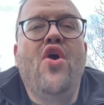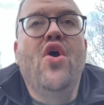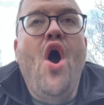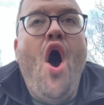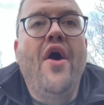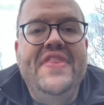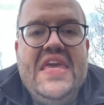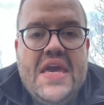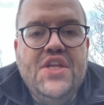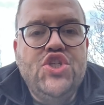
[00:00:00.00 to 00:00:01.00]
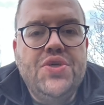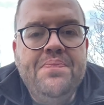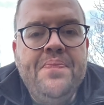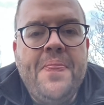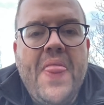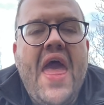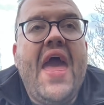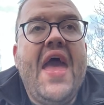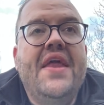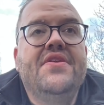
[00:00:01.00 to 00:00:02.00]
the edge,
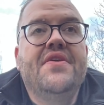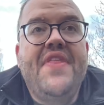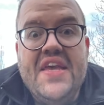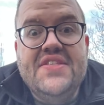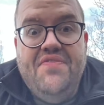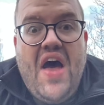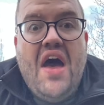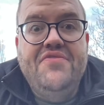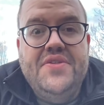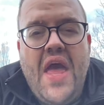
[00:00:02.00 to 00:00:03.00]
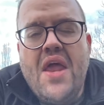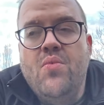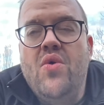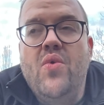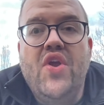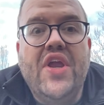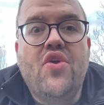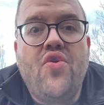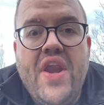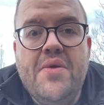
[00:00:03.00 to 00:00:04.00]
and they survived. And we were
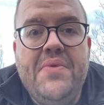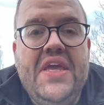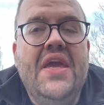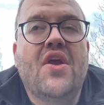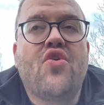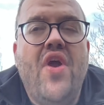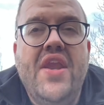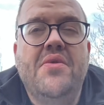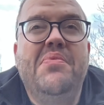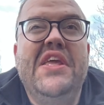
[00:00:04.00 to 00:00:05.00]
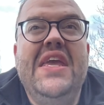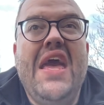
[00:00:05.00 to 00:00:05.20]
incredibly, incredibly